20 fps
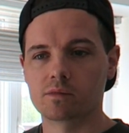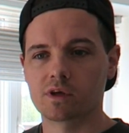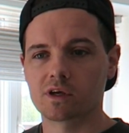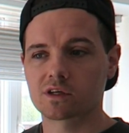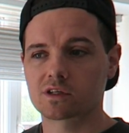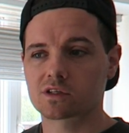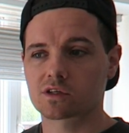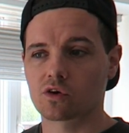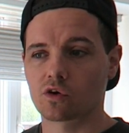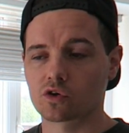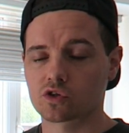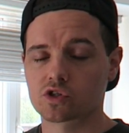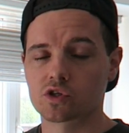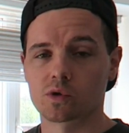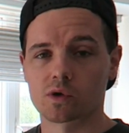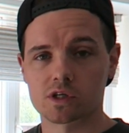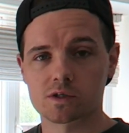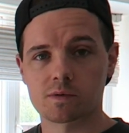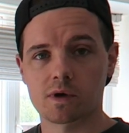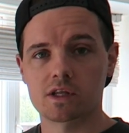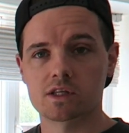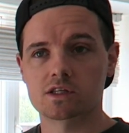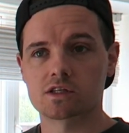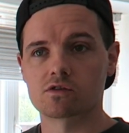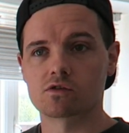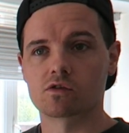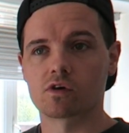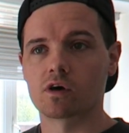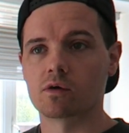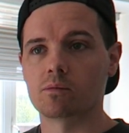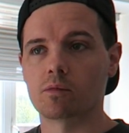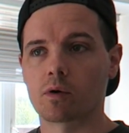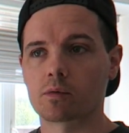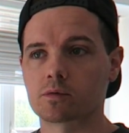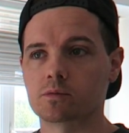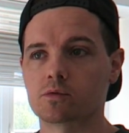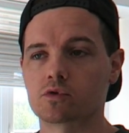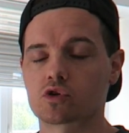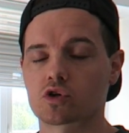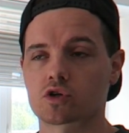it's got so expensive.
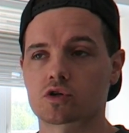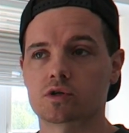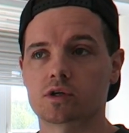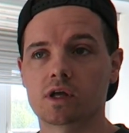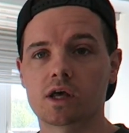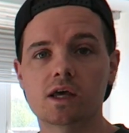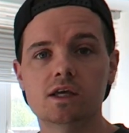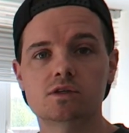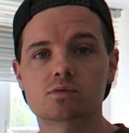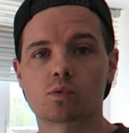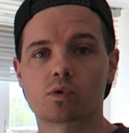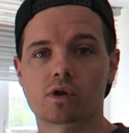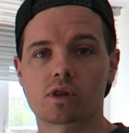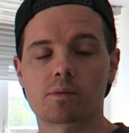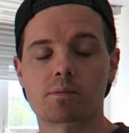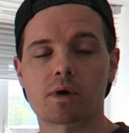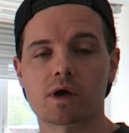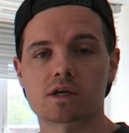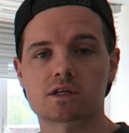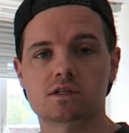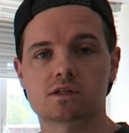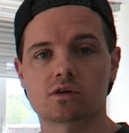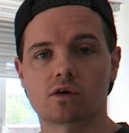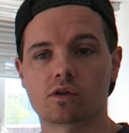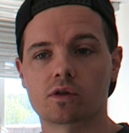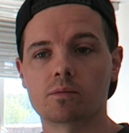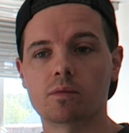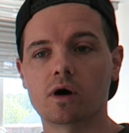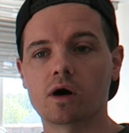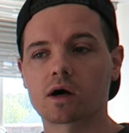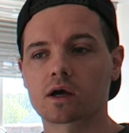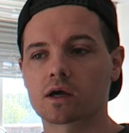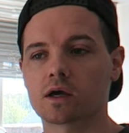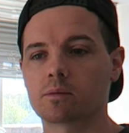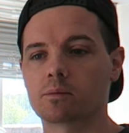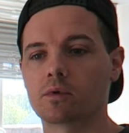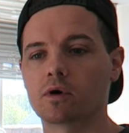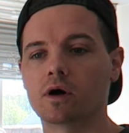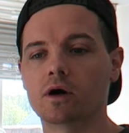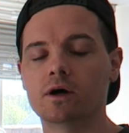Optimum Nutrition is one of the best on the
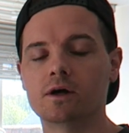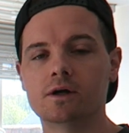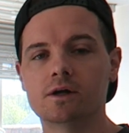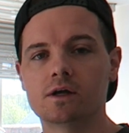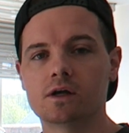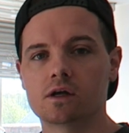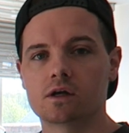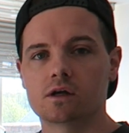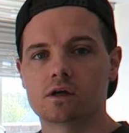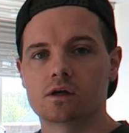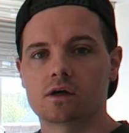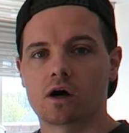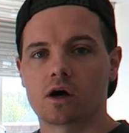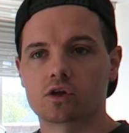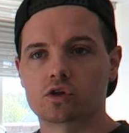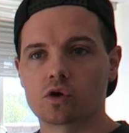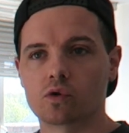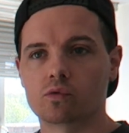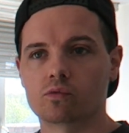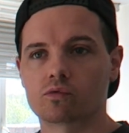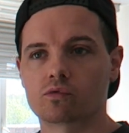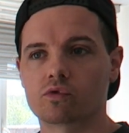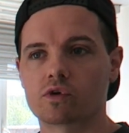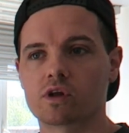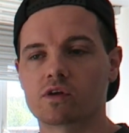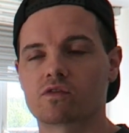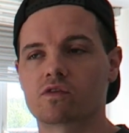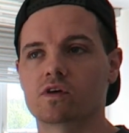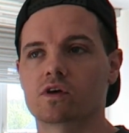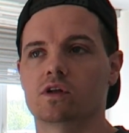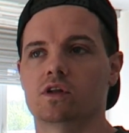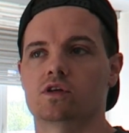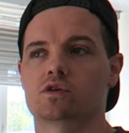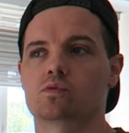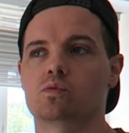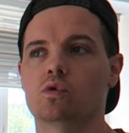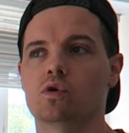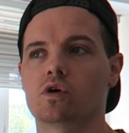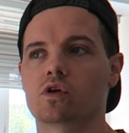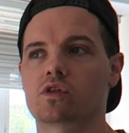market, but I don't really feel
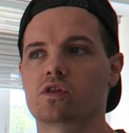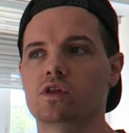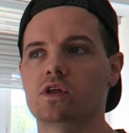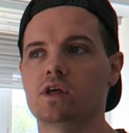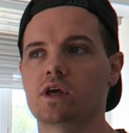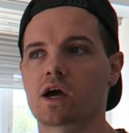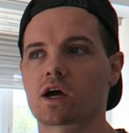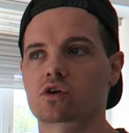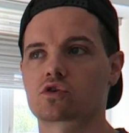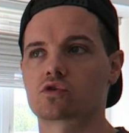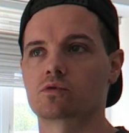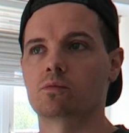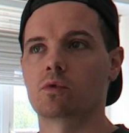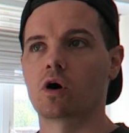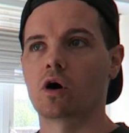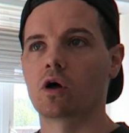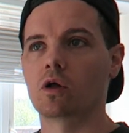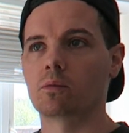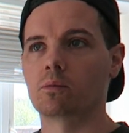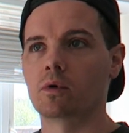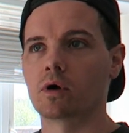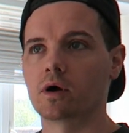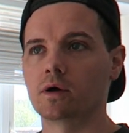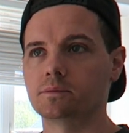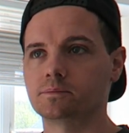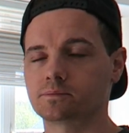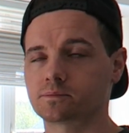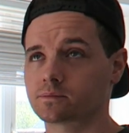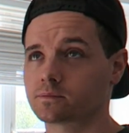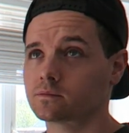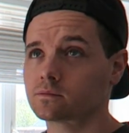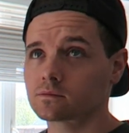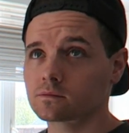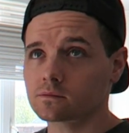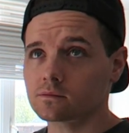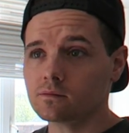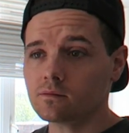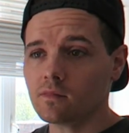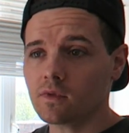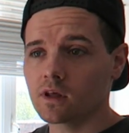it's worth the extra mile. But
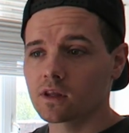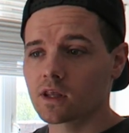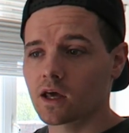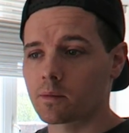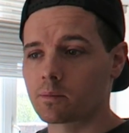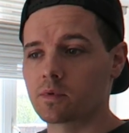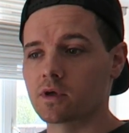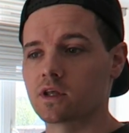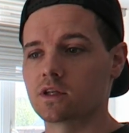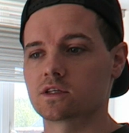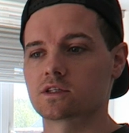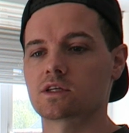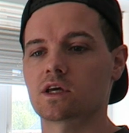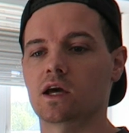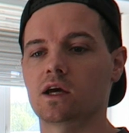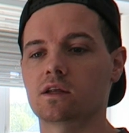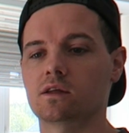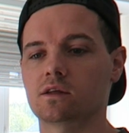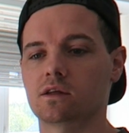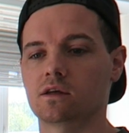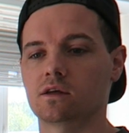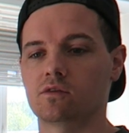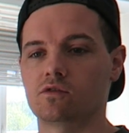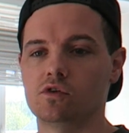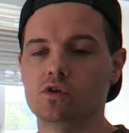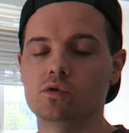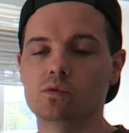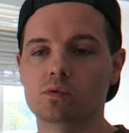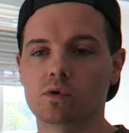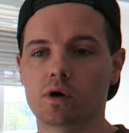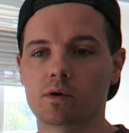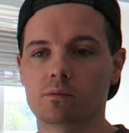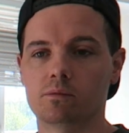that being said, if you